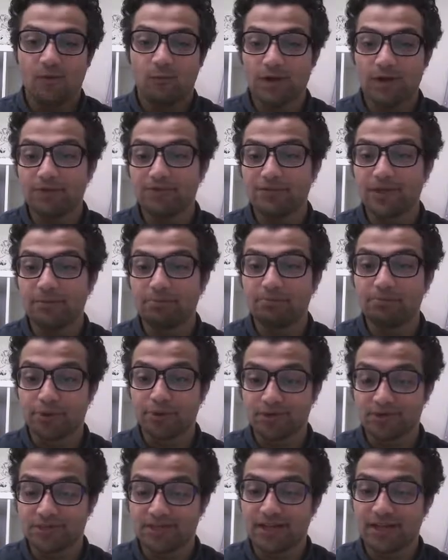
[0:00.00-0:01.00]
One of the
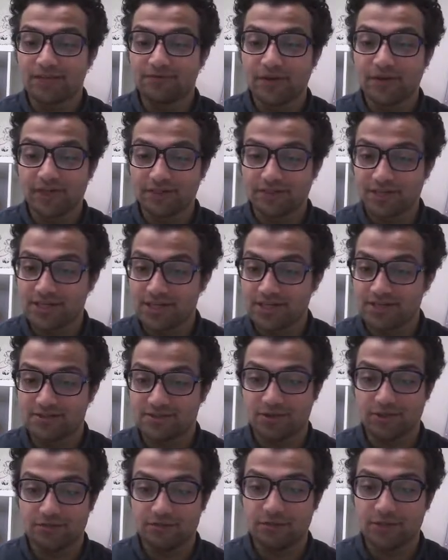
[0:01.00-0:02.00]
important advantages
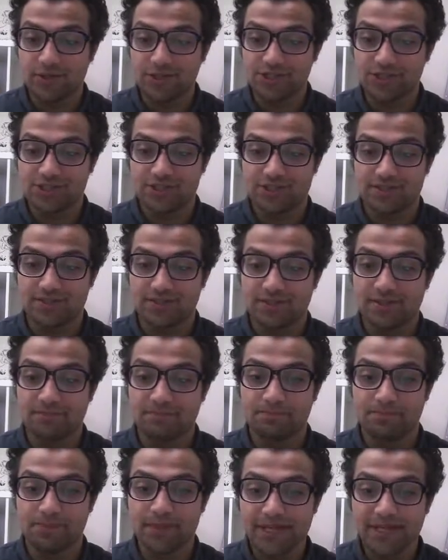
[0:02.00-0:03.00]
of which is the
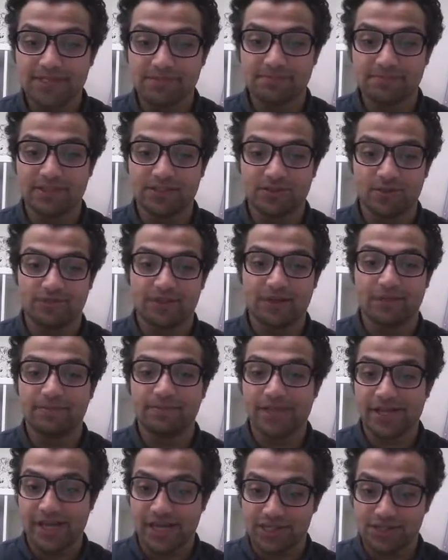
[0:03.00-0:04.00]
placement of the
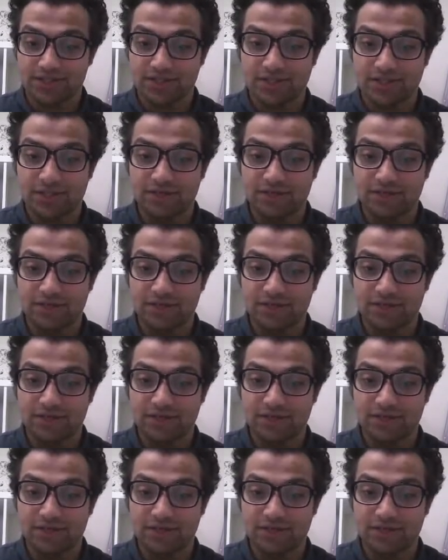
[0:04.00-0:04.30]
application.